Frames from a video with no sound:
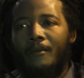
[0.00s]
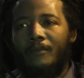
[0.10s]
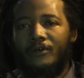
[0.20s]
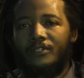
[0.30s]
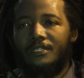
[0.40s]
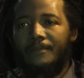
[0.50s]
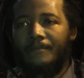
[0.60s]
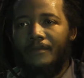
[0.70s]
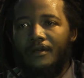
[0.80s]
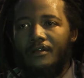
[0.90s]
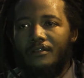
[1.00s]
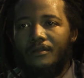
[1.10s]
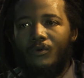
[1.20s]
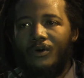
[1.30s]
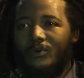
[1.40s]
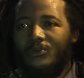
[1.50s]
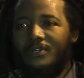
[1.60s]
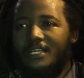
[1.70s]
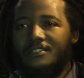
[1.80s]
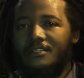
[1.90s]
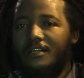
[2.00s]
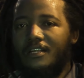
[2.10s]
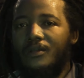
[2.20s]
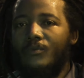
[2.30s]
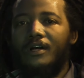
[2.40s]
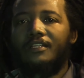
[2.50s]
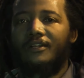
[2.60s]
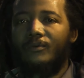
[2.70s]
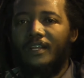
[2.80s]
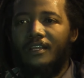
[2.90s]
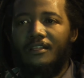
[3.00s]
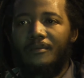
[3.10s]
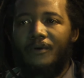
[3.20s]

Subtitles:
Because the work we do doesn't really work that way either.